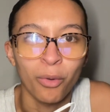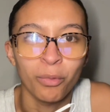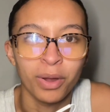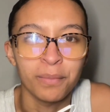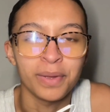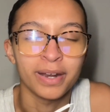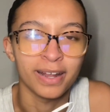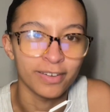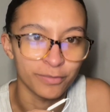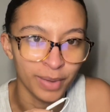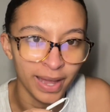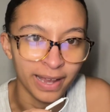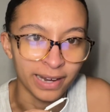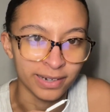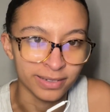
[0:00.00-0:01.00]
women have
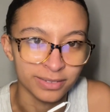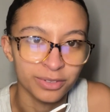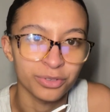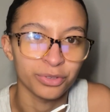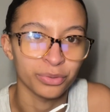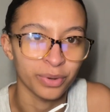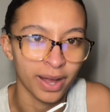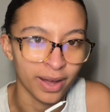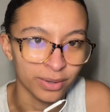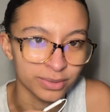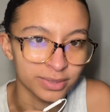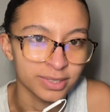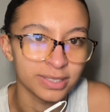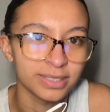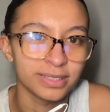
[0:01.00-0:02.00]
been
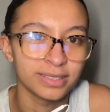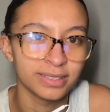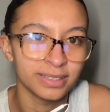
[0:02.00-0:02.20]
throughout